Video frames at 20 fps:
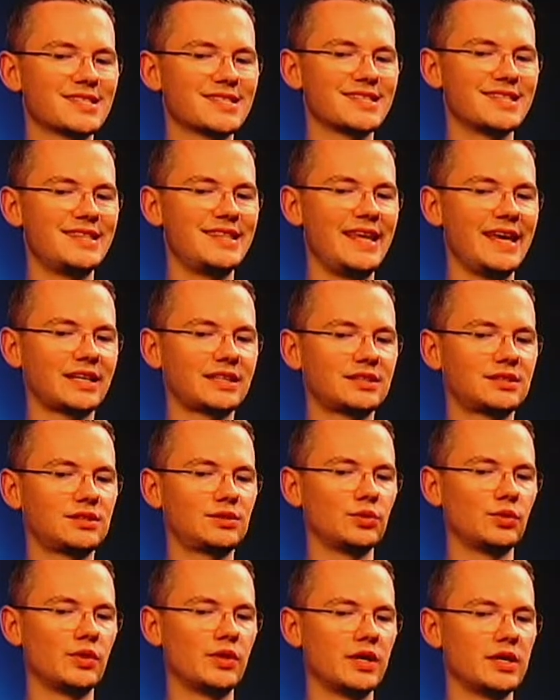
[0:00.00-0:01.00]
next
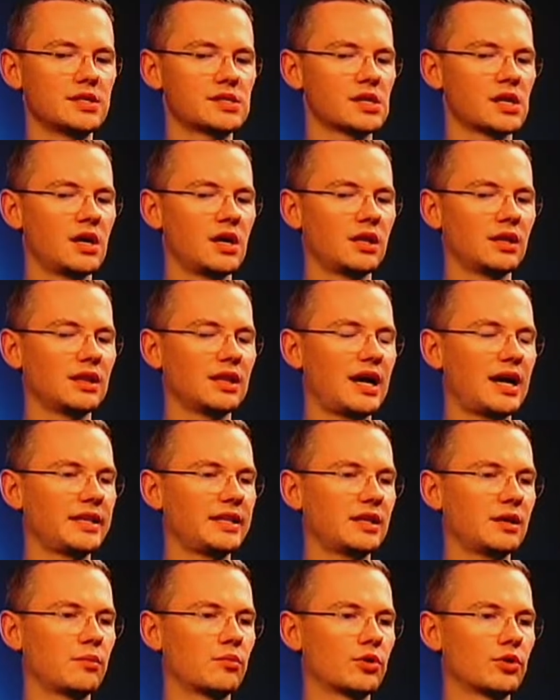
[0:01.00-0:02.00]
to this line
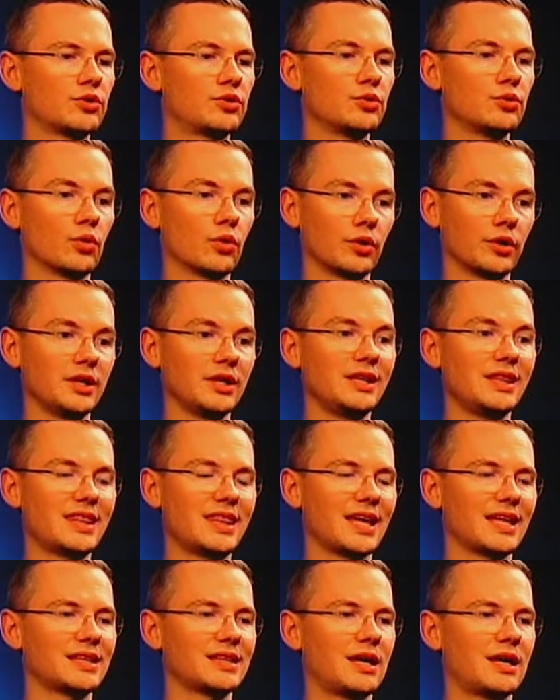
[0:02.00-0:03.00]
number 2, or in
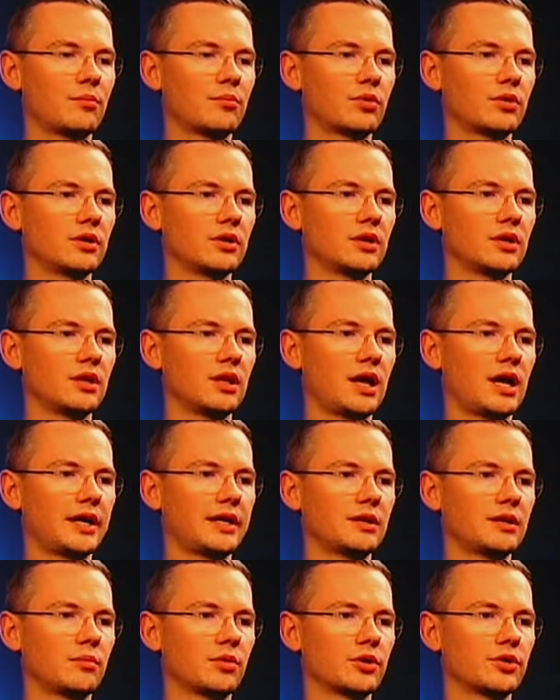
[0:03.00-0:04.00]
that number,
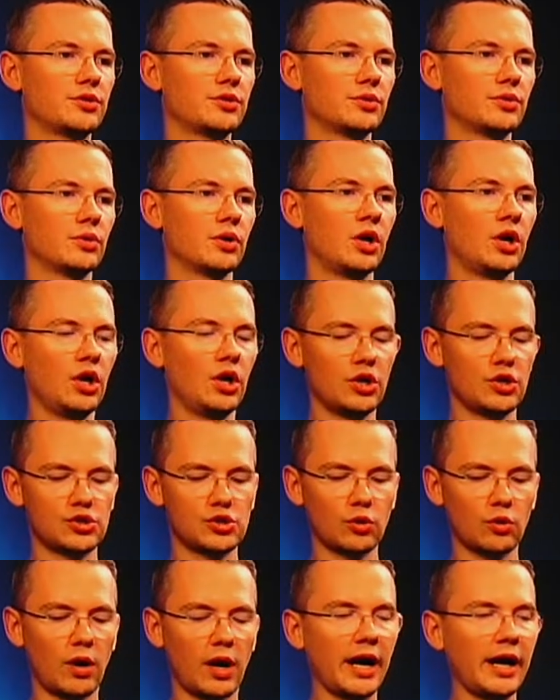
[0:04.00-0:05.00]
line number 2.
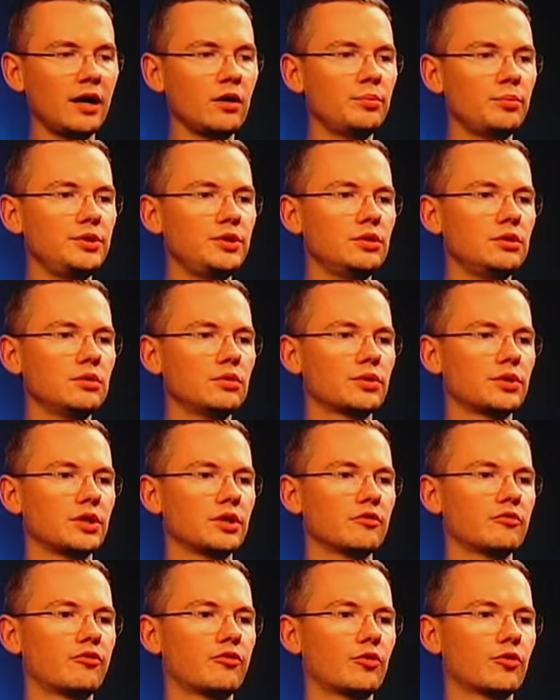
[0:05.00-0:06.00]
So I'll be
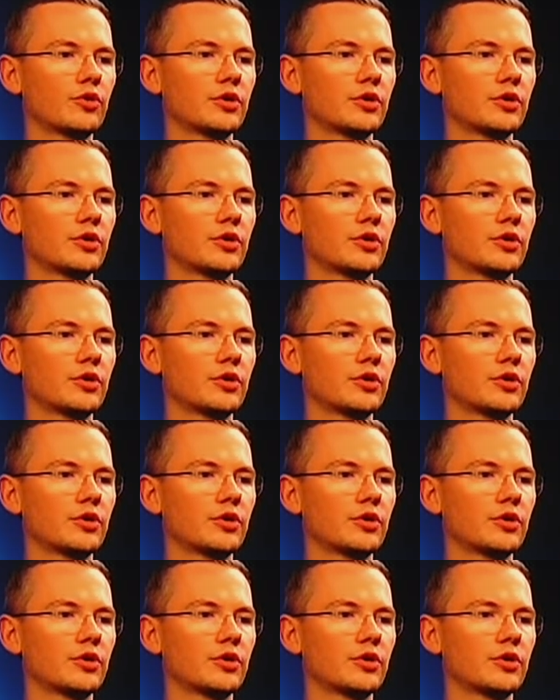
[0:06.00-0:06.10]
looking for